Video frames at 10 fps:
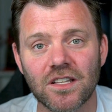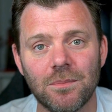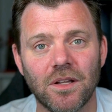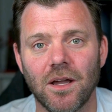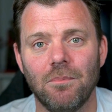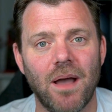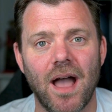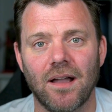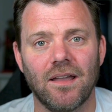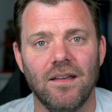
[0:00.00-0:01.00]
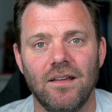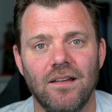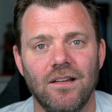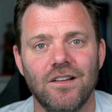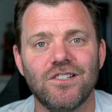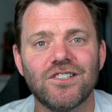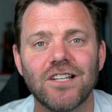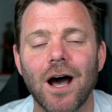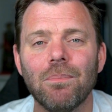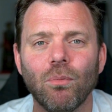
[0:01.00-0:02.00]
them to come back.
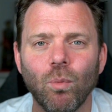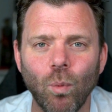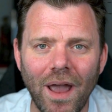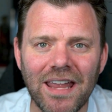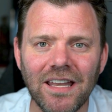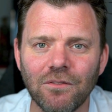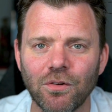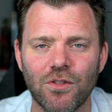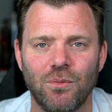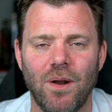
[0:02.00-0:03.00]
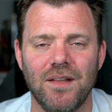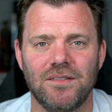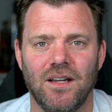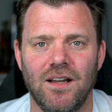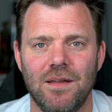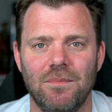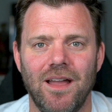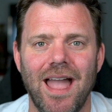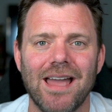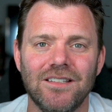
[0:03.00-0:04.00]
Stop waiting for the right time
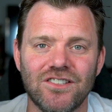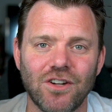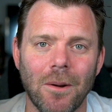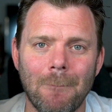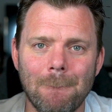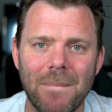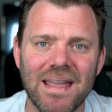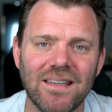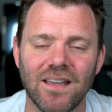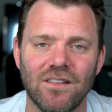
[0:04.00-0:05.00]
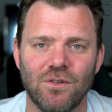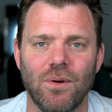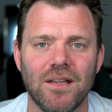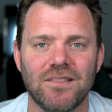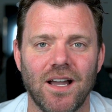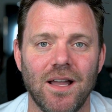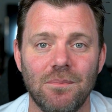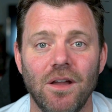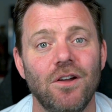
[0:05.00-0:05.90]
and start making the right time